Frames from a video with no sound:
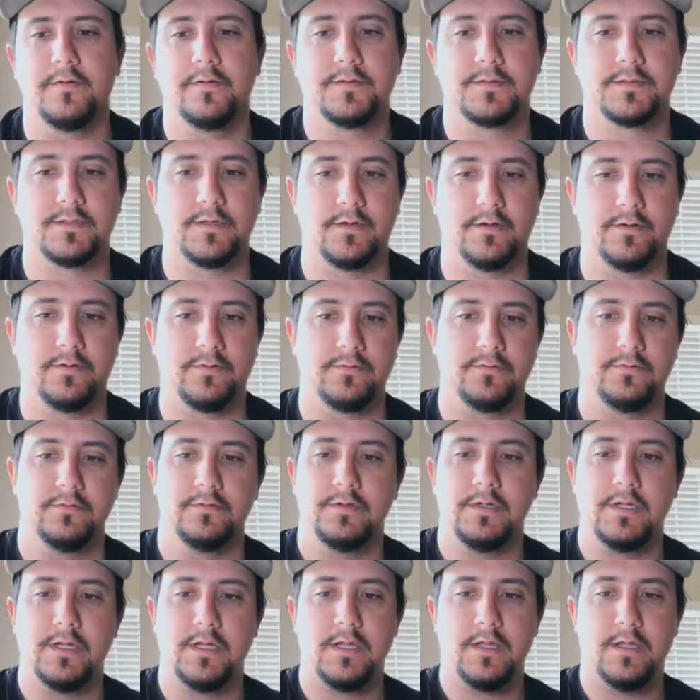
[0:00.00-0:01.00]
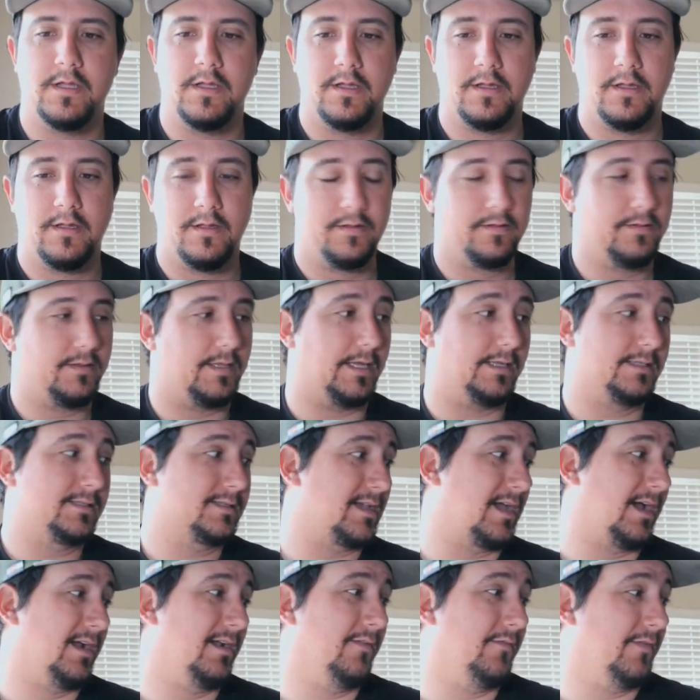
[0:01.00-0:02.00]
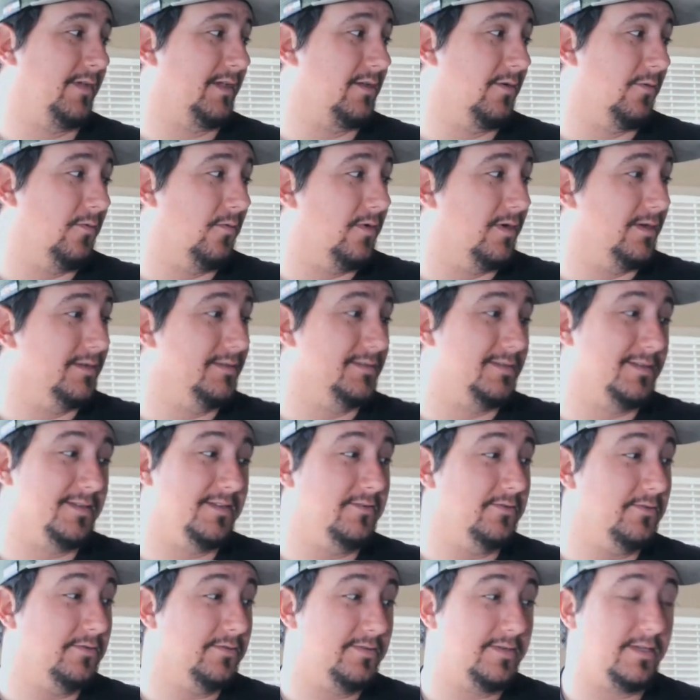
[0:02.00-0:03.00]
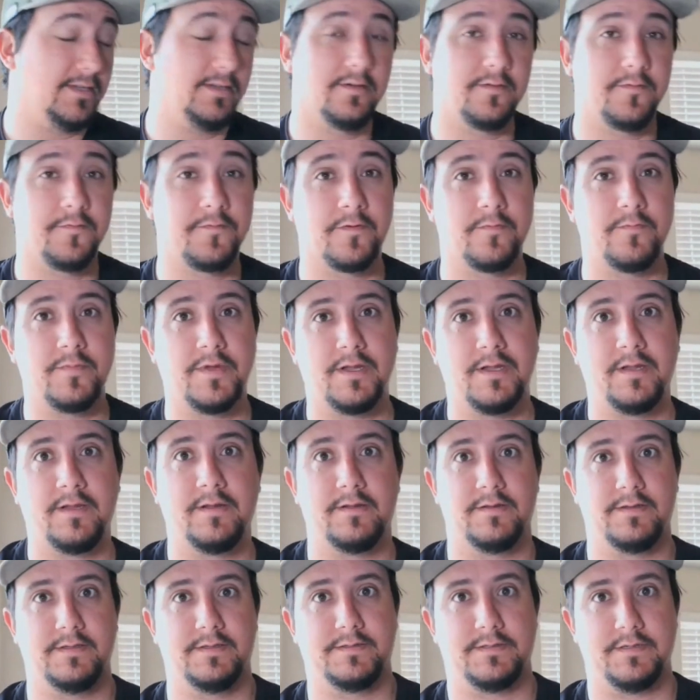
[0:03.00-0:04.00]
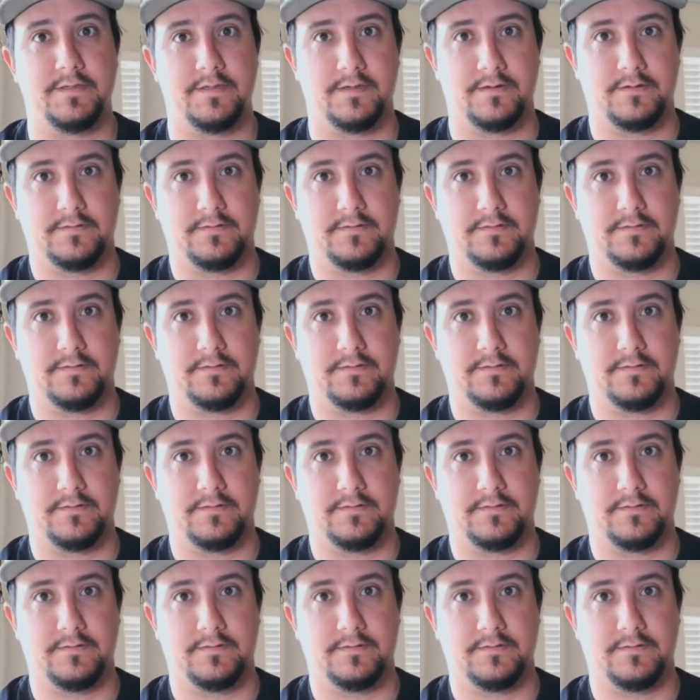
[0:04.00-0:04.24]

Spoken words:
So that's kind of like a 1-2 deal for me is,